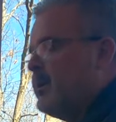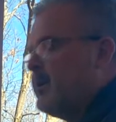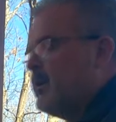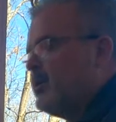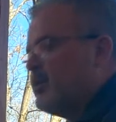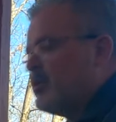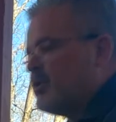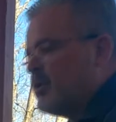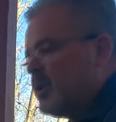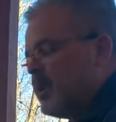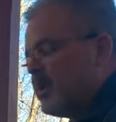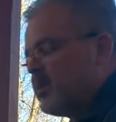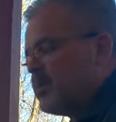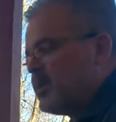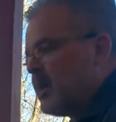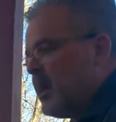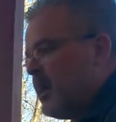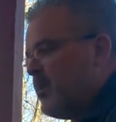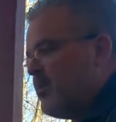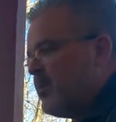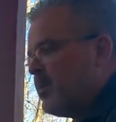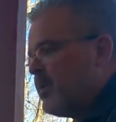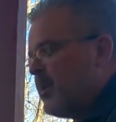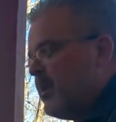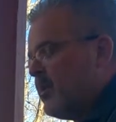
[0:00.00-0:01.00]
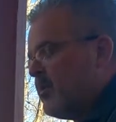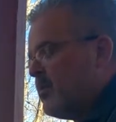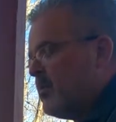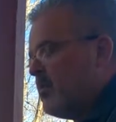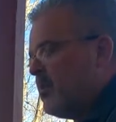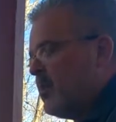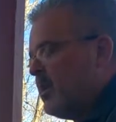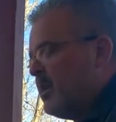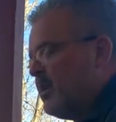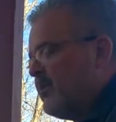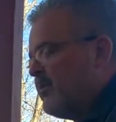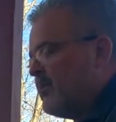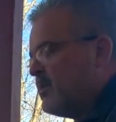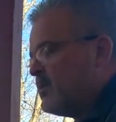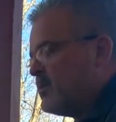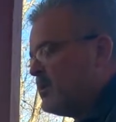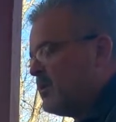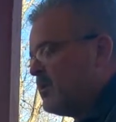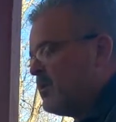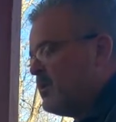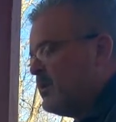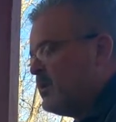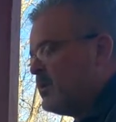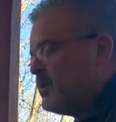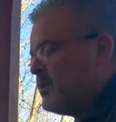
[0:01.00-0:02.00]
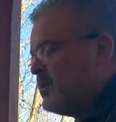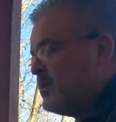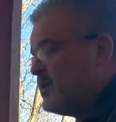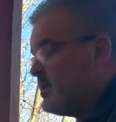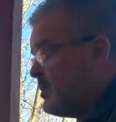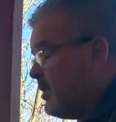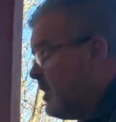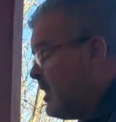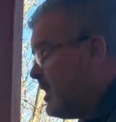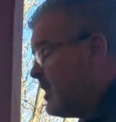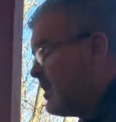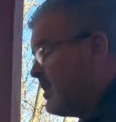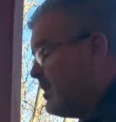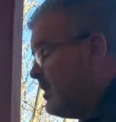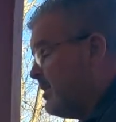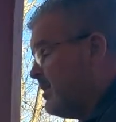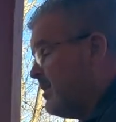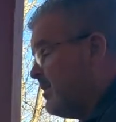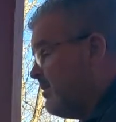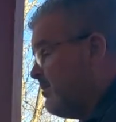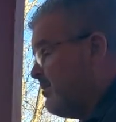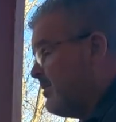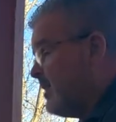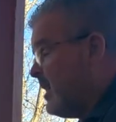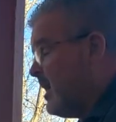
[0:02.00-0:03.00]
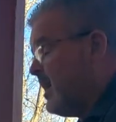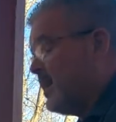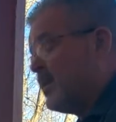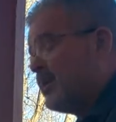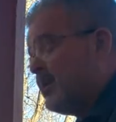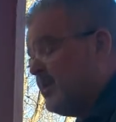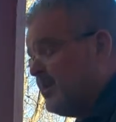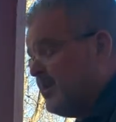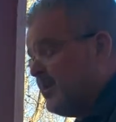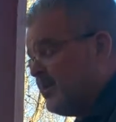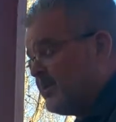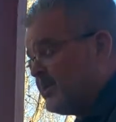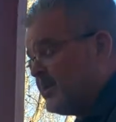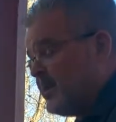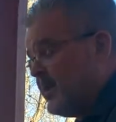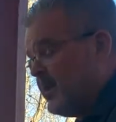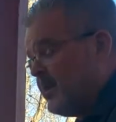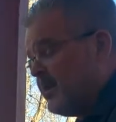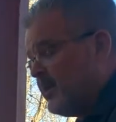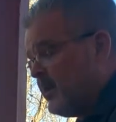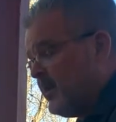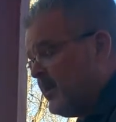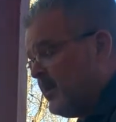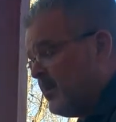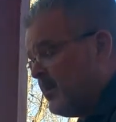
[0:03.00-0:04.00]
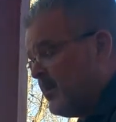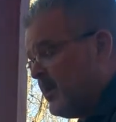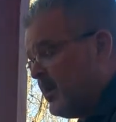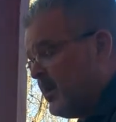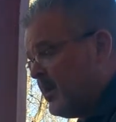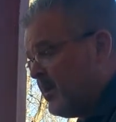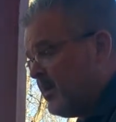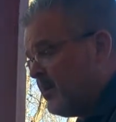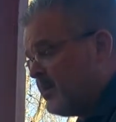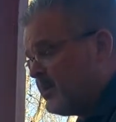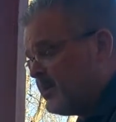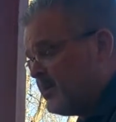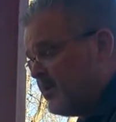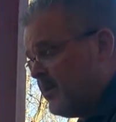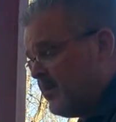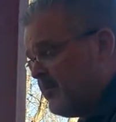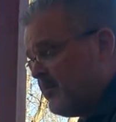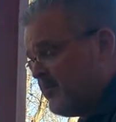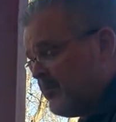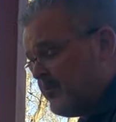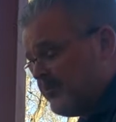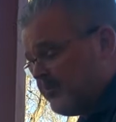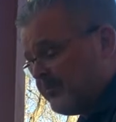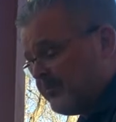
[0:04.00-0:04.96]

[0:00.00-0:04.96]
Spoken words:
you share time with other believers and Christians. So I couldn't have said it any better. So,